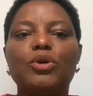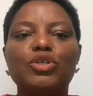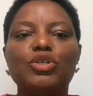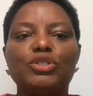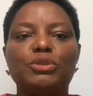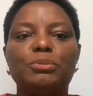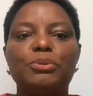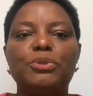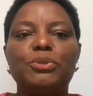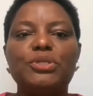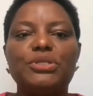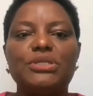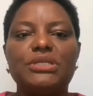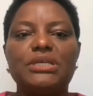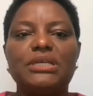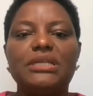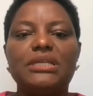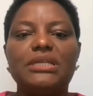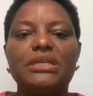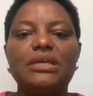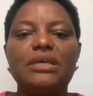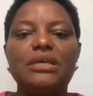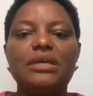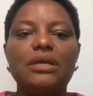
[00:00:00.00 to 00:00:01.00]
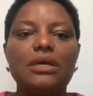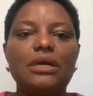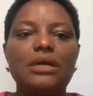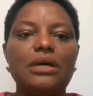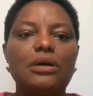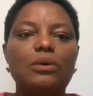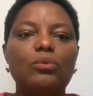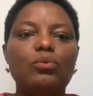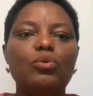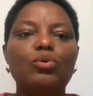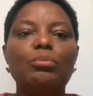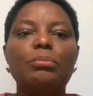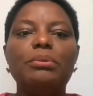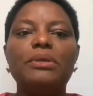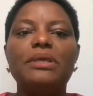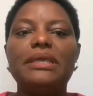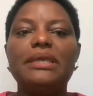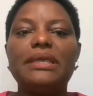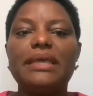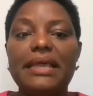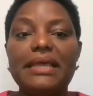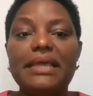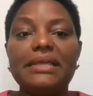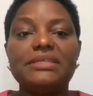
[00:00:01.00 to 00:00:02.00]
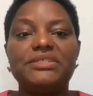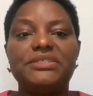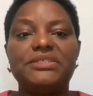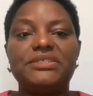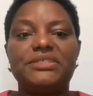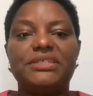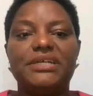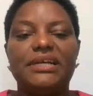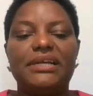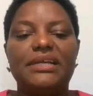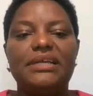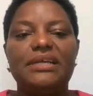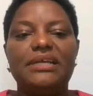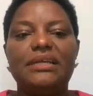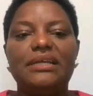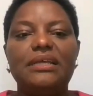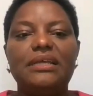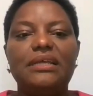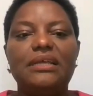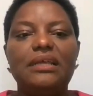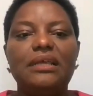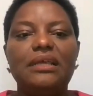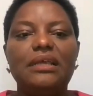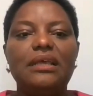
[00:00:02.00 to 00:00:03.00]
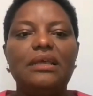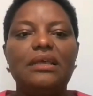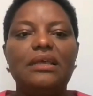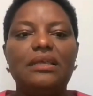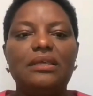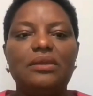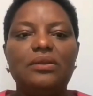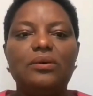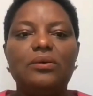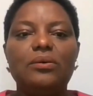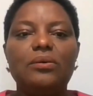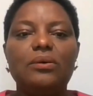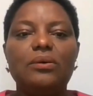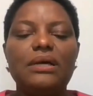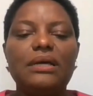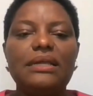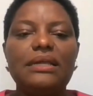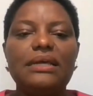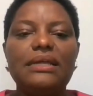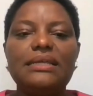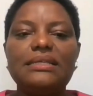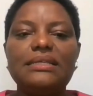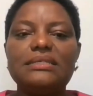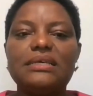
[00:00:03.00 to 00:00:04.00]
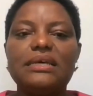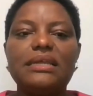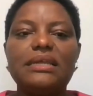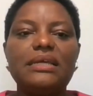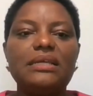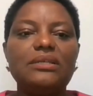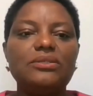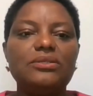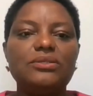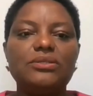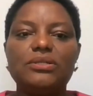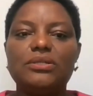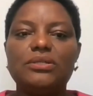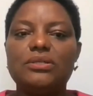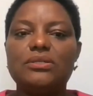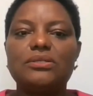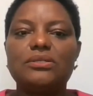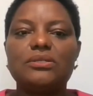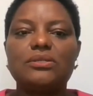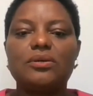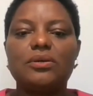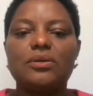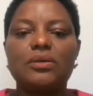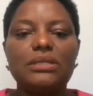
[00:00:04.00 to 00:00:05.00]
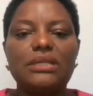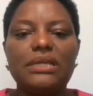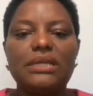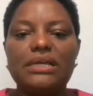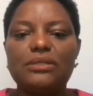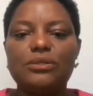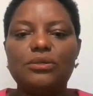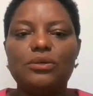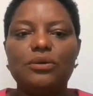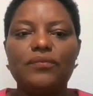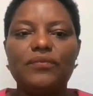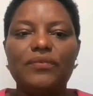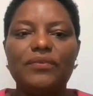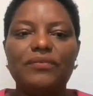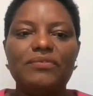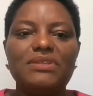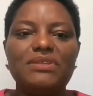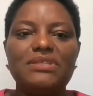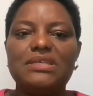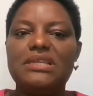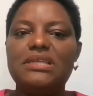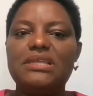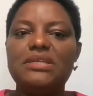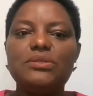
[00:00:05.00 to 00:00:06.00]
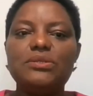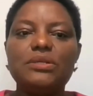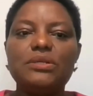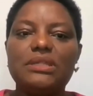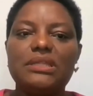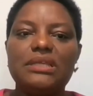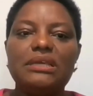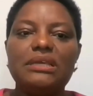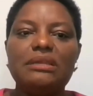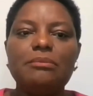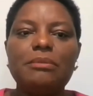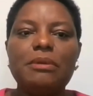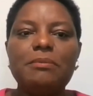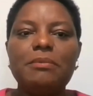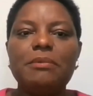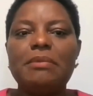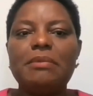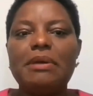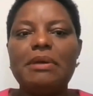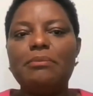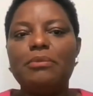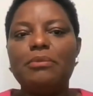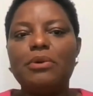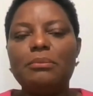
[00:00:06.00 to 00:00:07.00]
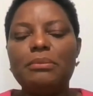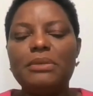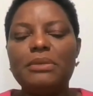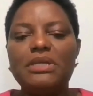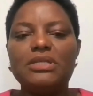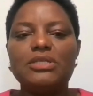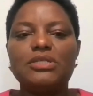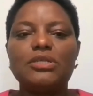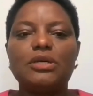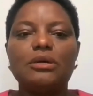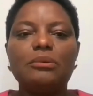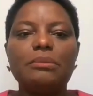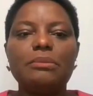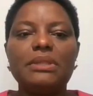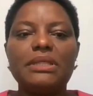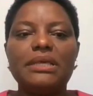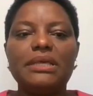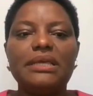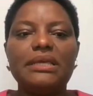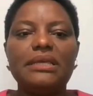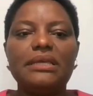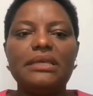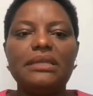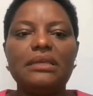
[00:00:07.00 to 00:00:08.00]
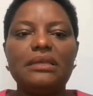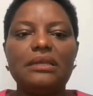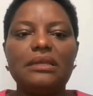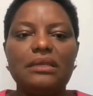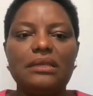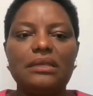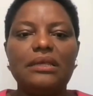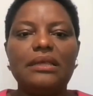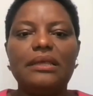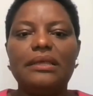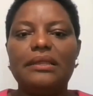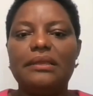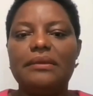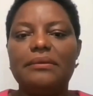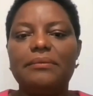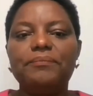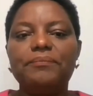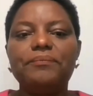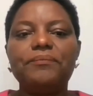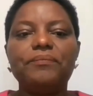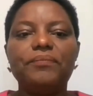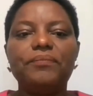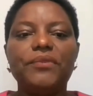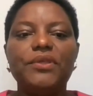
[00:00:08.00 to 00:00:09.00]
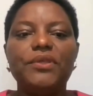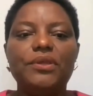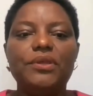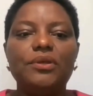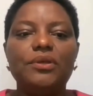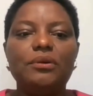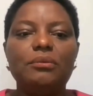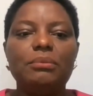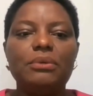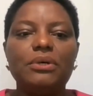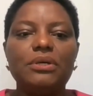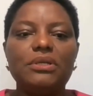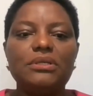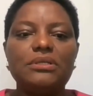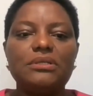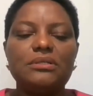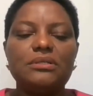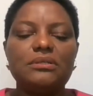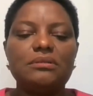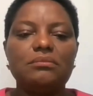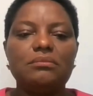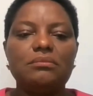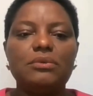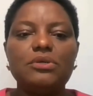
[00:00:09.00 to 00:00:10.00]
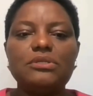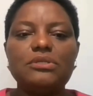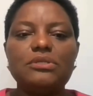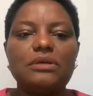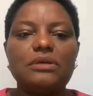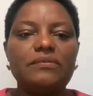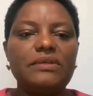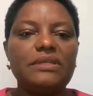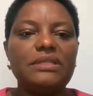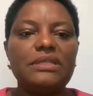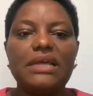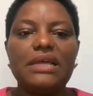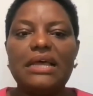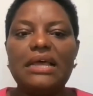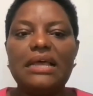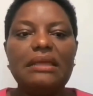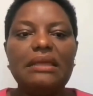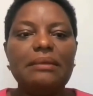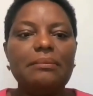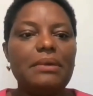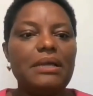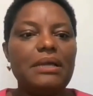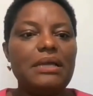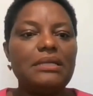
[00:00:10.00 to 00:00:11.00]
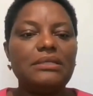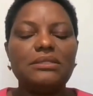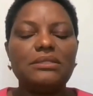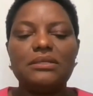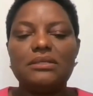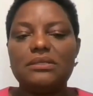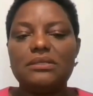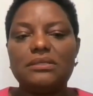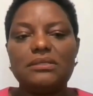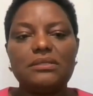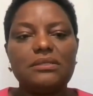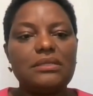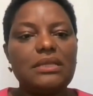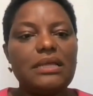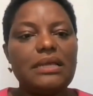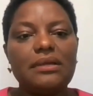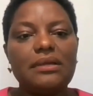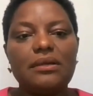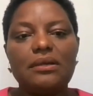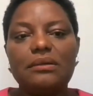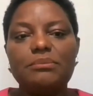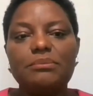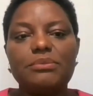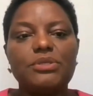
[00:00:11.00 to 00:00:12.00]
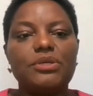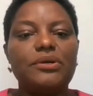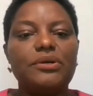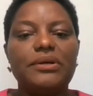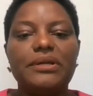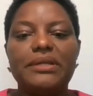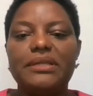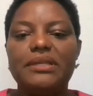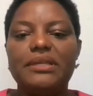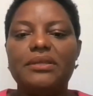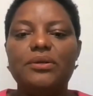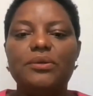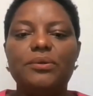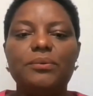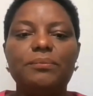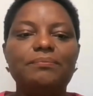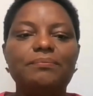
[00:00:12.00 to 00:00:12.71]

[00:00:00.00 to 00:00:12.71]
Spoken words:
contributing will be extra, and I decided to just cut that off. If it's a little thing, maybe my mom needs something, then, but most of the time I just like, I'm sorry, no.